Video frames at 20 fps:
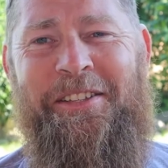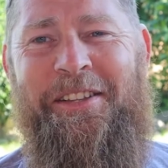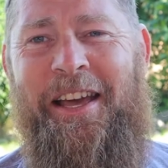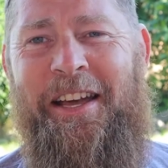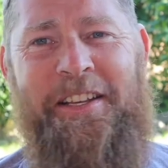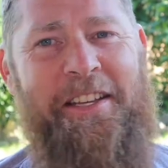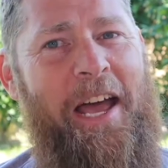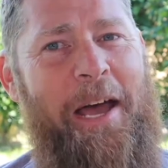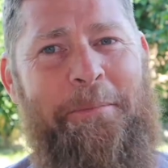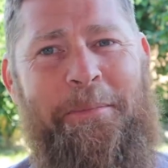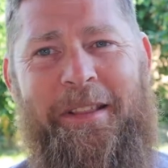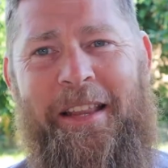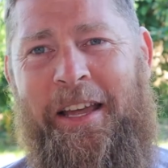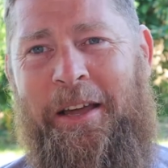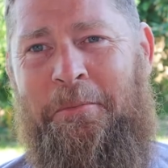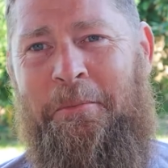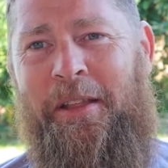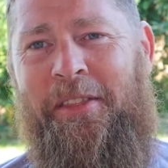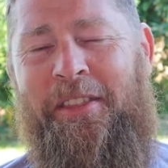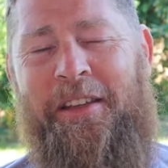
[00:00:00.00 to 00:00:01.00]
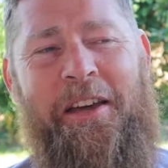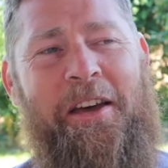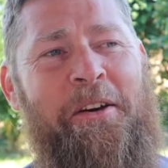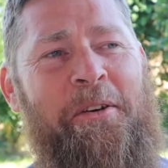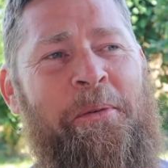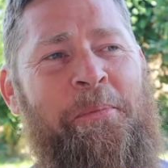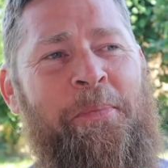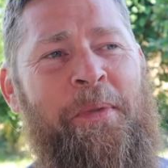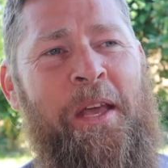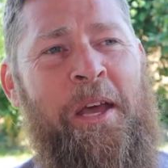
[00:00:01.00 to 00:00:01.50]
that happened like a month
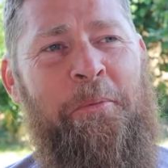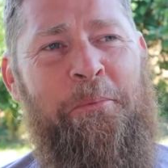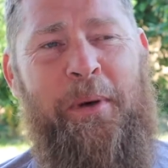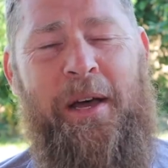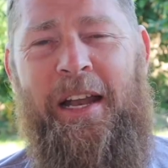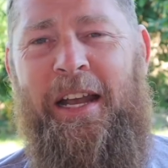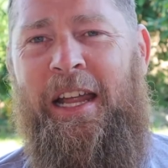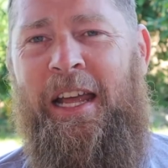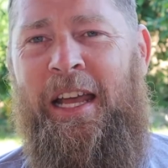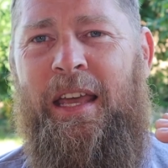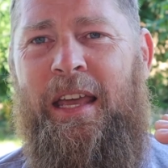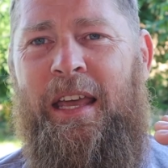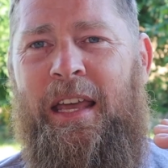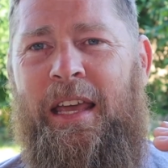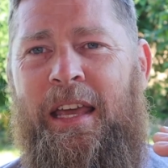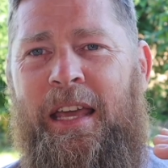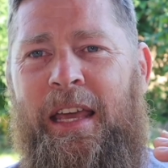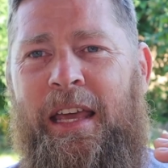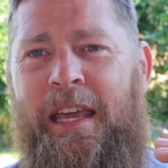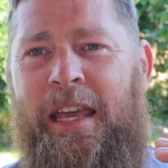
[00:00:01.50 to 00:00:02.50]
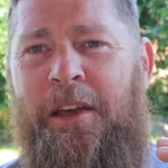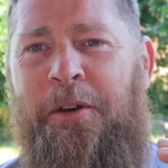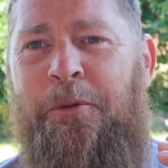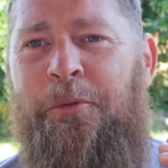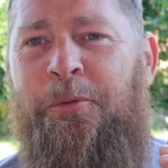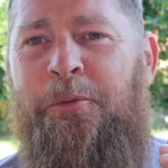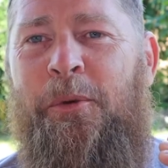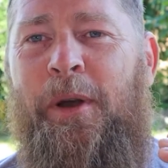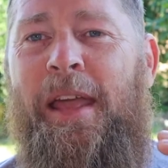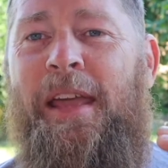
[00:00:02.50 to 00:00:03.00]
ago. But
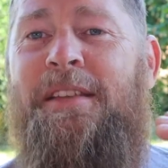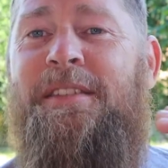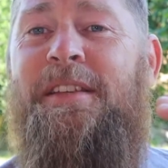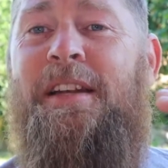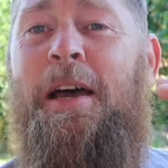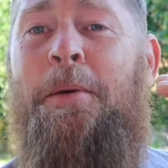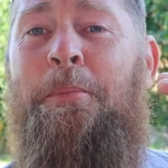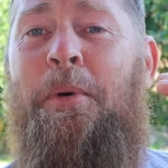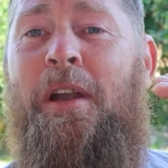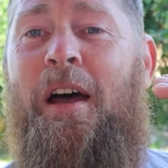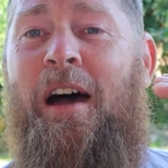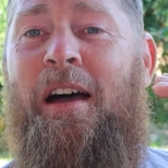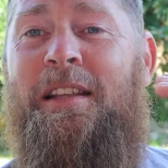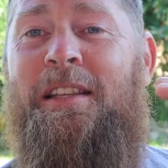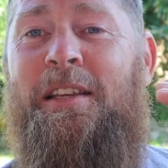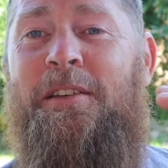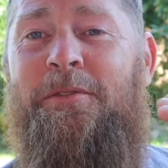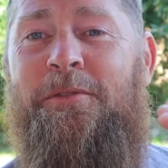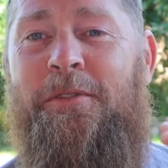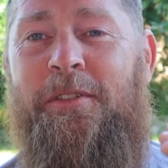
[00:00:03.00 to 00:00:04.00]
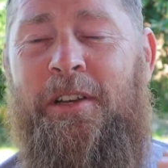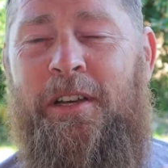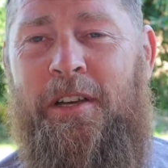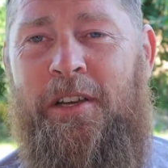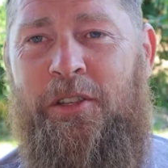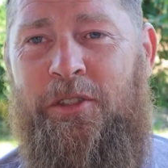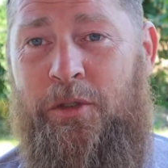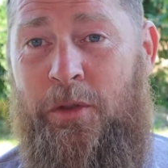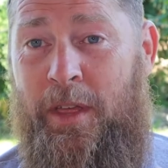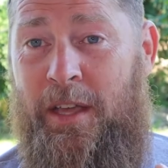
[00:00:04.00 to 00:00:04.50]
he'll raise it up an octave.
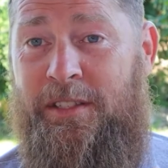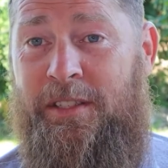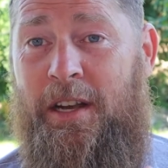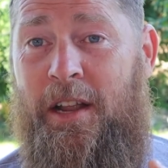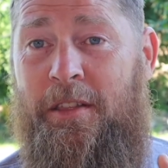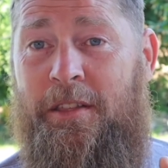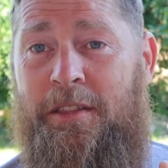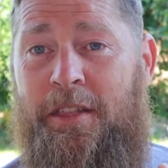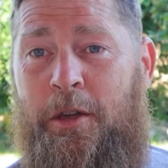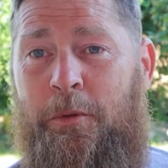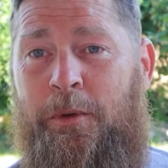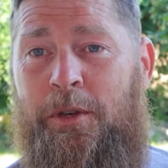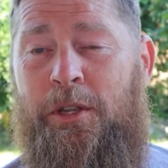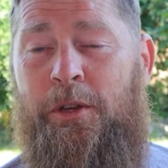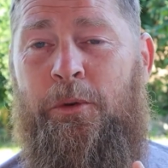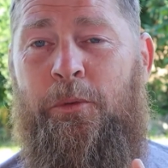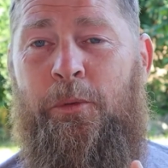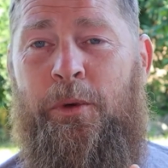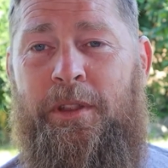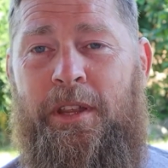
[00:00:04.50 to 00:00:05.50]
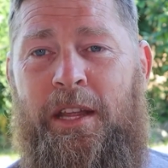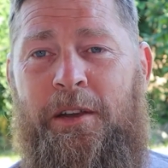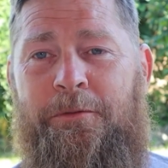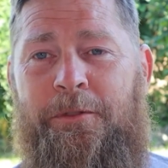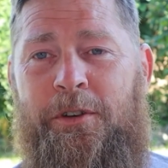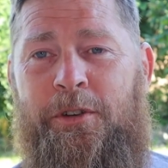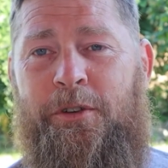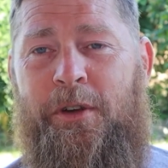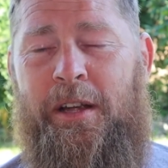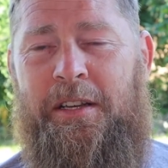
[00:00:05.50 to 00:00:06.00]
So that's another thing we do with
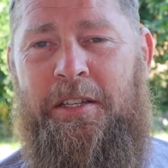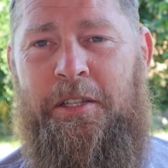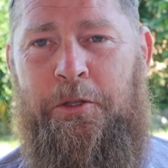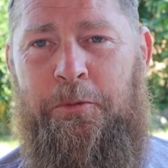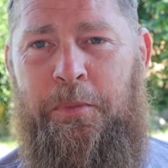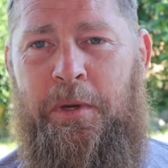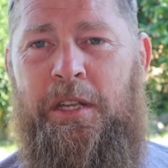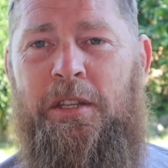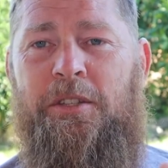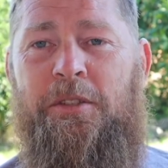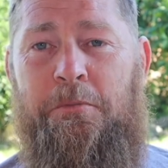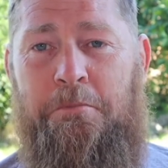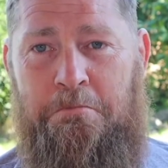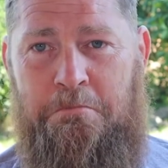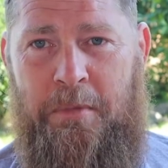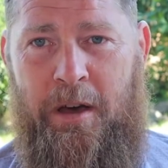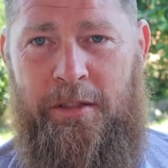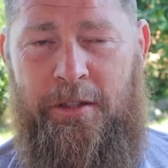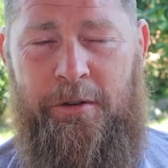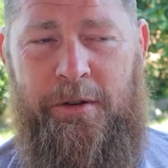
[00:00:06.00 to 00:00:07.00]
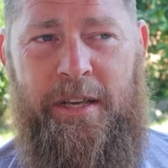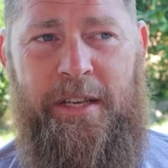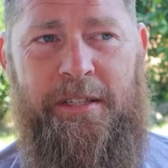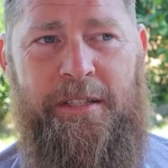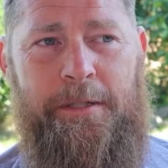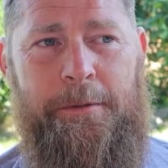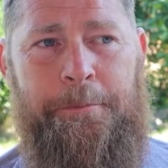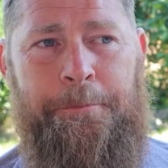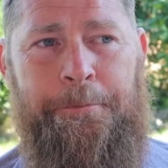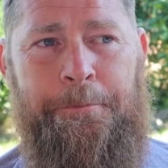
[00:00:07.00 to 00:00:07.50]
infant-directed speech,
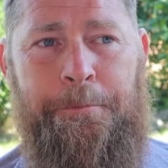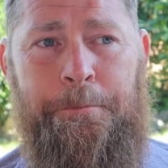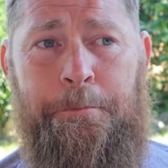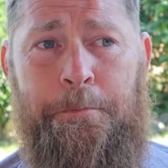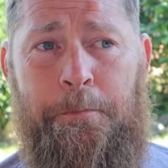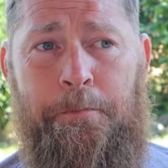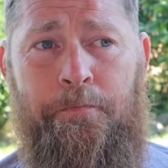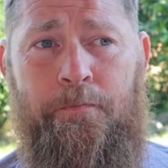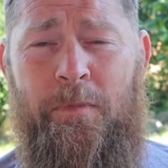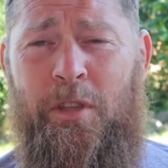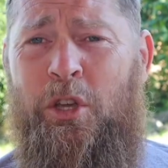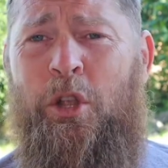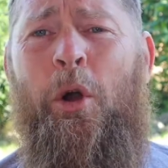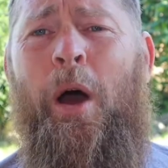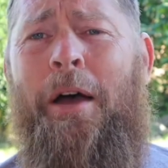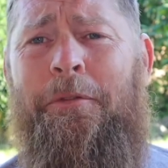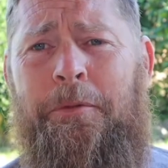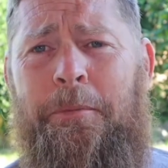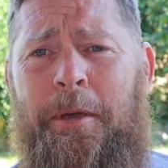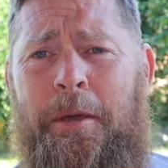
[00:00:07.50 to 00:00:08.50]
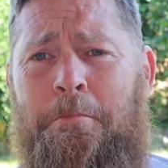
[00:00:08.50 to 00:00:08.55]
motherese. You don't have to